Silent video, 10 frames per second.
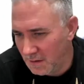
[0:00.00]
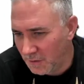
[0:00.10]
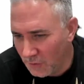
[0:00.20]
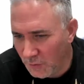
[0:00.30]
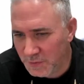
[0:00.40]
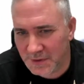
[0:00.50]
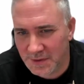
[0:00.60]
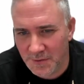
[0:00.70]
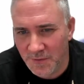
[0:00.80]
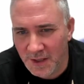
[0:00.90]

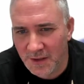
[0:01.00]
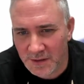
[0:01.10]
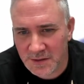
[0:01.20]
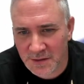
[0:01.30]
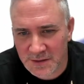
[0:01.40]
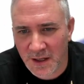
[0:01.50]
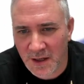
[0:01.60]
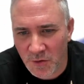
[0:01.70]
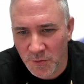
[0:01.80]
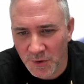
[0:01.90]
groups within the
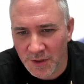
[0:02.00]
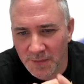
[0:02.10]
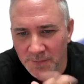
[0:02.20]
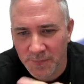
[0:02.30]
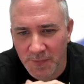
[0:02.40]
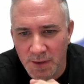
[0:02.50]
CECAM community.